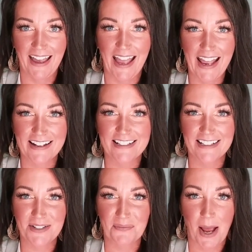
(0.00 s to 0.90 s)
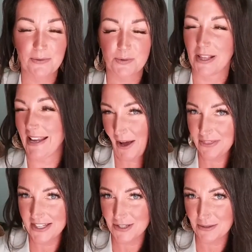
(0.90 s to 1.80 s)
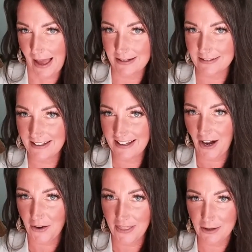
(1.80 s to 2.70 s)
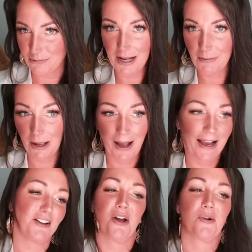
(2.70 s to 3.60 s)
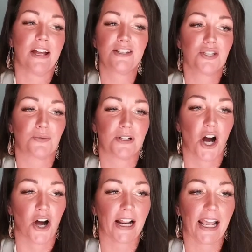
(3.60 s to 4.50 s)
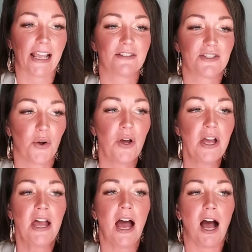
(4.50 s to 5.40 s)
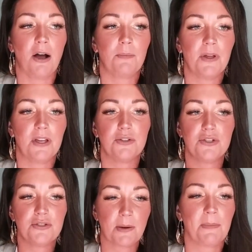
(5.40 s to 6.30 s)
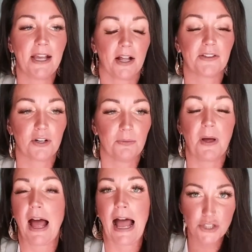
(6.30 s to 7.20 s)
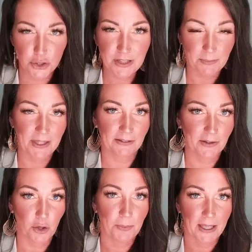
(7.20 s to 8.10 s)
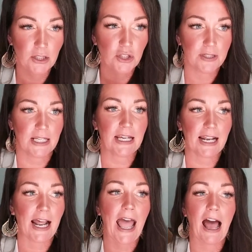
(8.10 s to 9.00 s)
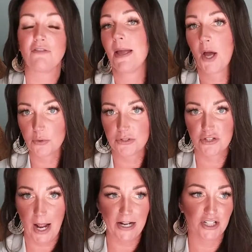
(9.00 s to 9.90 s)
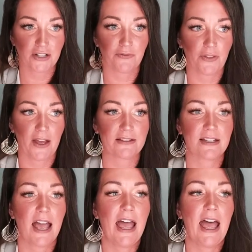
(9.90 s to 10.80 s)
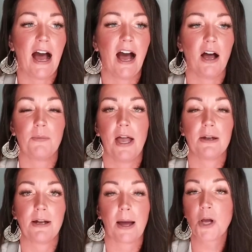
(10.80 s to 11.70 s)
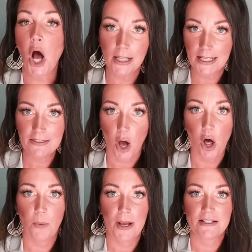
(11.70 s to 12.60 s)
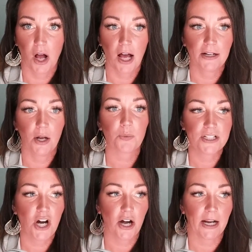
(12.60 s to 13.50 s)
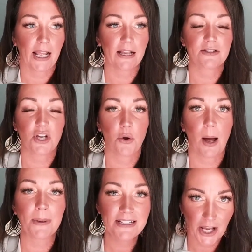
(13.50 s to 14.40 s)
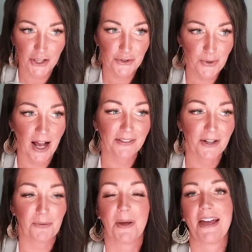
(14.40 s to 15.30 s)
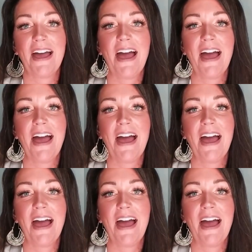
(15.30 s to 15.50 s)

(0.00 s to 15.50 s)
And sometimes we're like, how'd they do that? Are they reading my mind? No, it's just retargeting. So you do something I do something a little bit unique, and I have my own strategy for this. And I'm calling it the always on retargeting. So I'm going to tell you a little bit